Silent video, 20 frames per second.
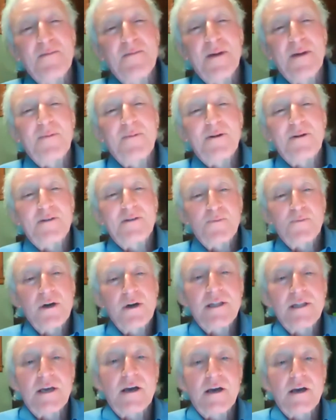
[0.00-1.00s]
Amendment is put
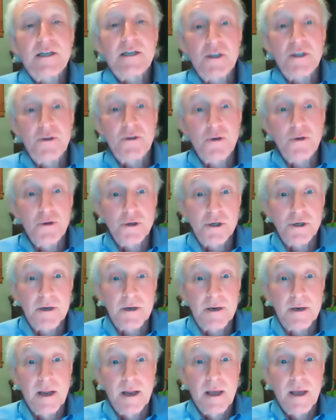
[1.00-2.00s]
into the
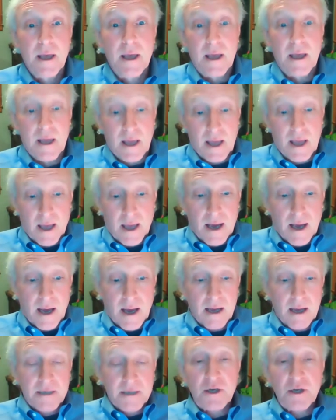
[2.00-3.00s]
Constitution
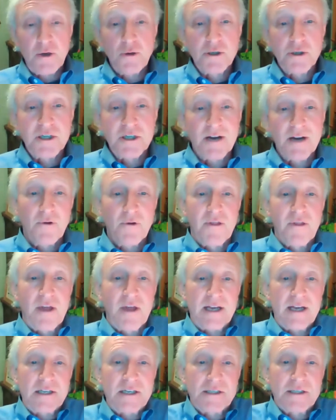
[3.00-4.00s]
to do several
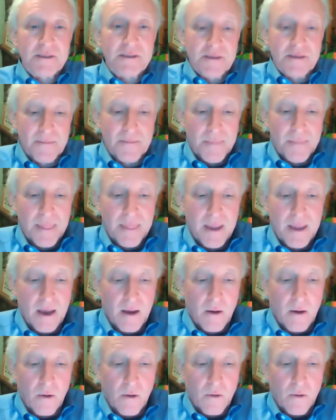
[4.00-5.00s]
things.
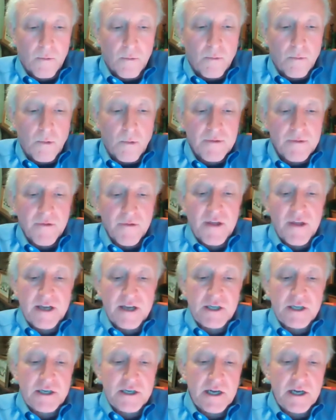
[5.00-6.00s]
One of the
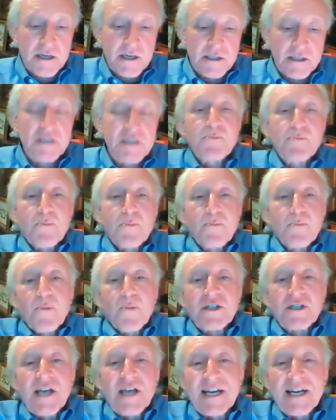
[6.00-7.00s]
things it does, it
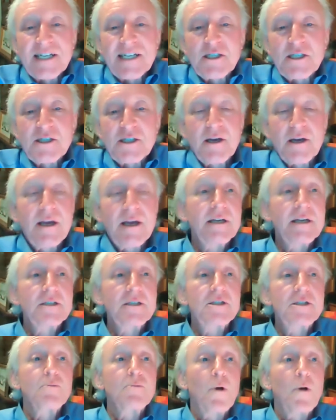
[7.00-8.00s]
protects
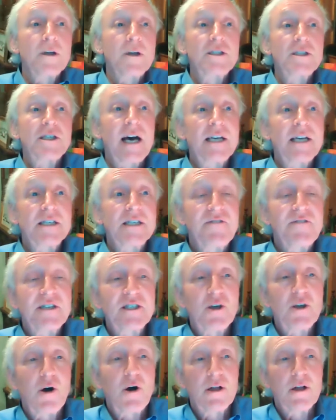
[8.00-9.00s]
against
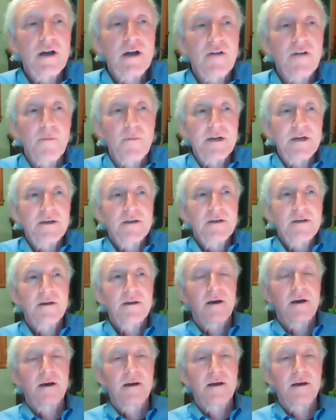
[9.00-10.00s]
one-size-fits-all government.
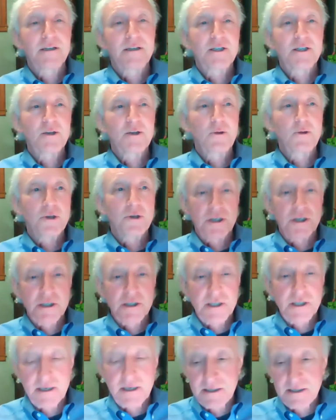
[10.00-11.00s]

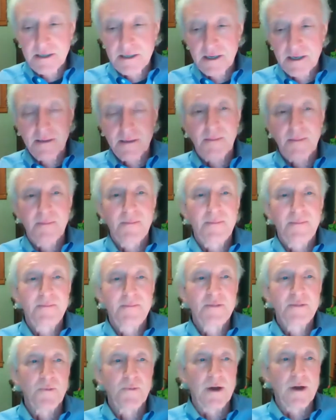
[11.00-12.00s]
Solutions that
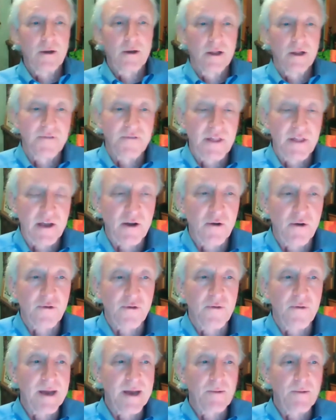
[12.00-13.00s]
spread all over the
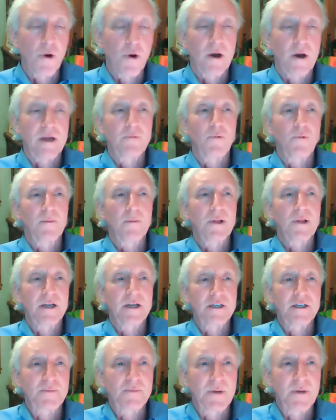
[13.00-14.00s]
country may work in one
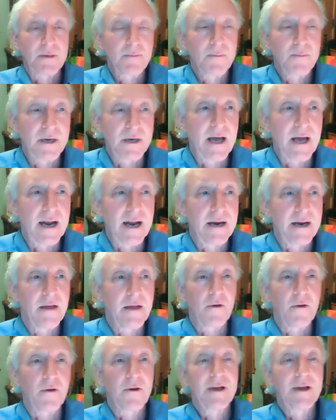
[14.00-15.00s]
place, but not
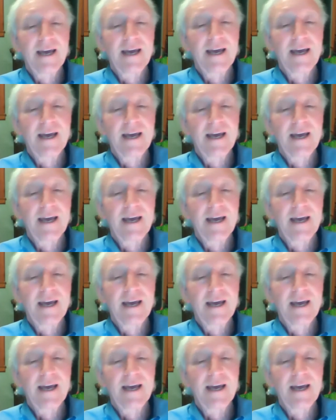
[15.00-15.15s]
another.